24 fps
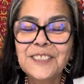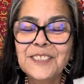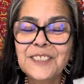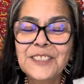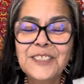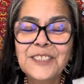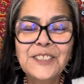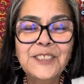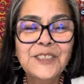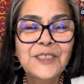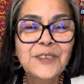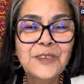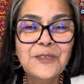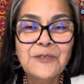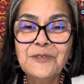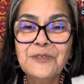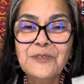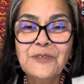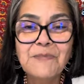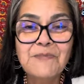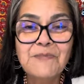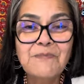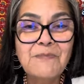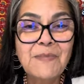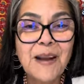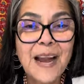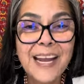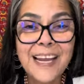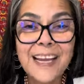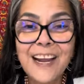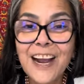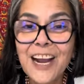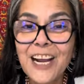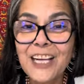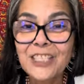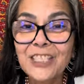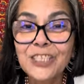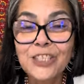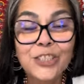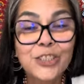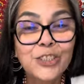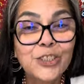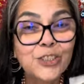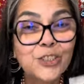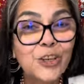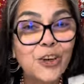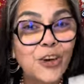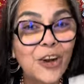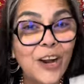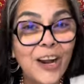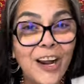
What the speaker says: to you from my heart to your